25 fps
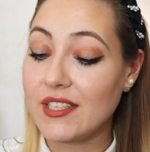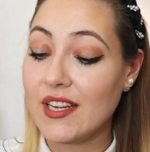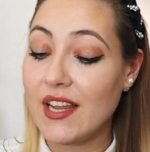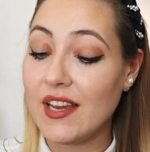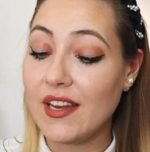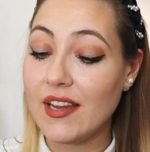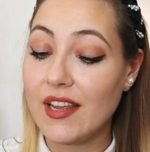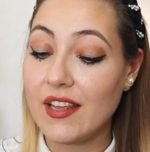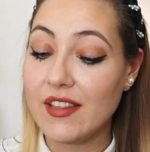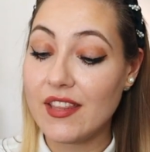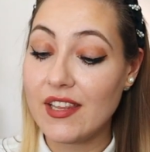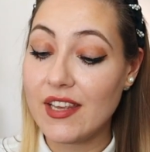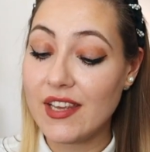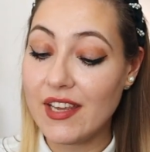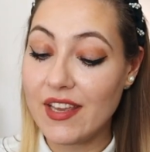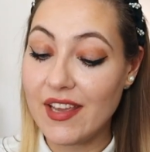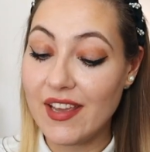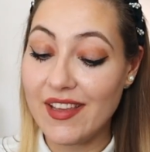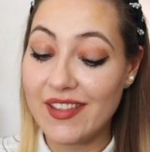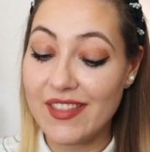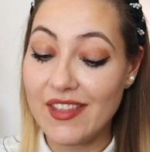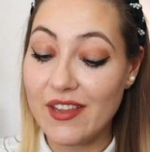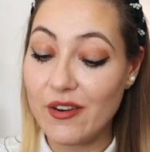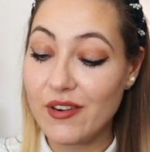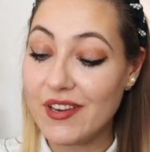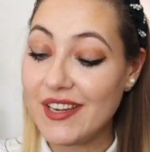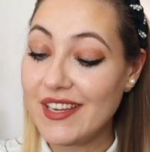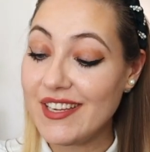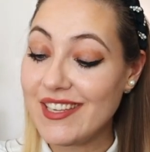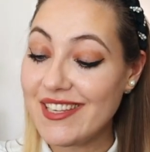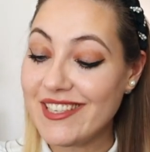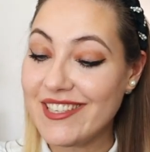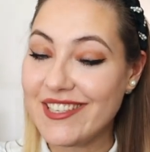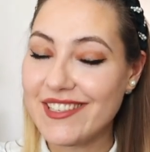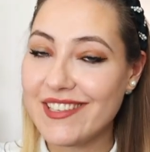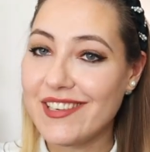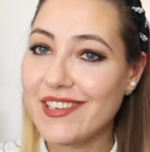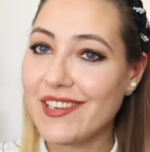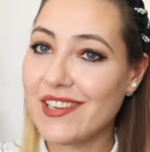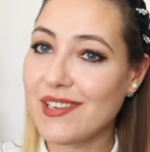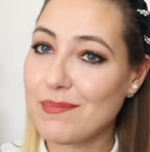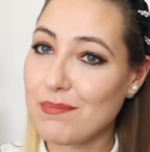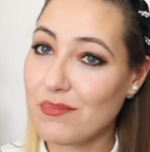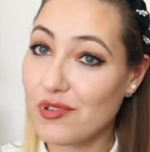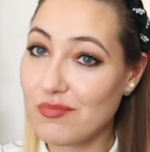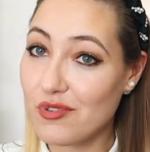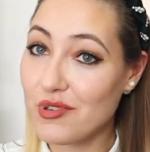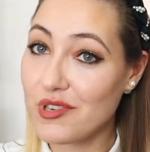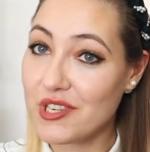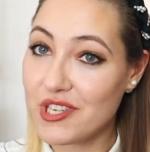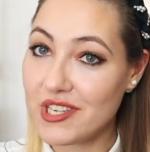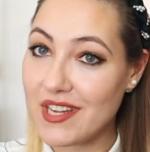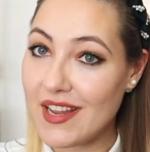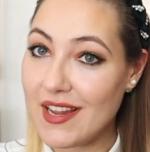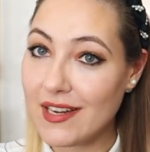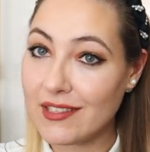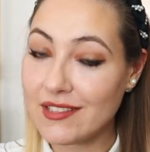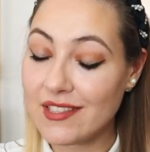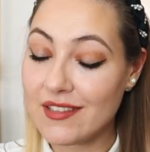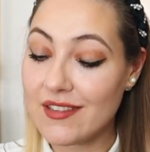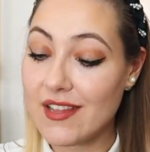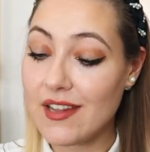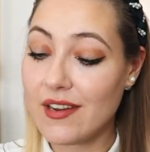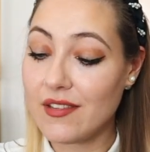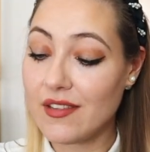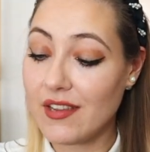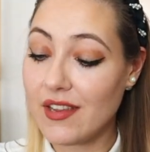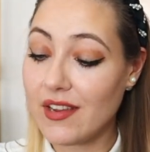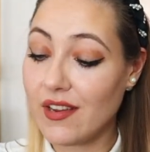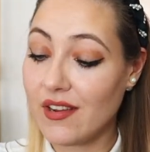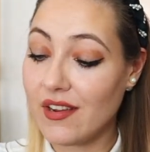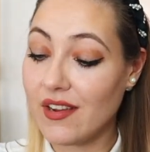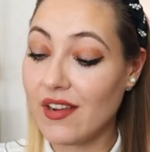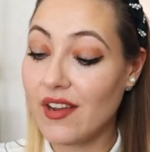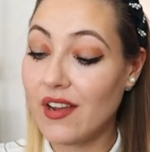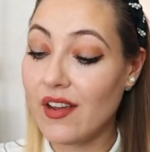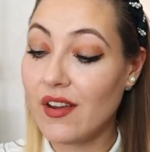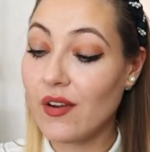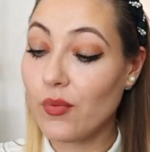and I think there is a good chance that they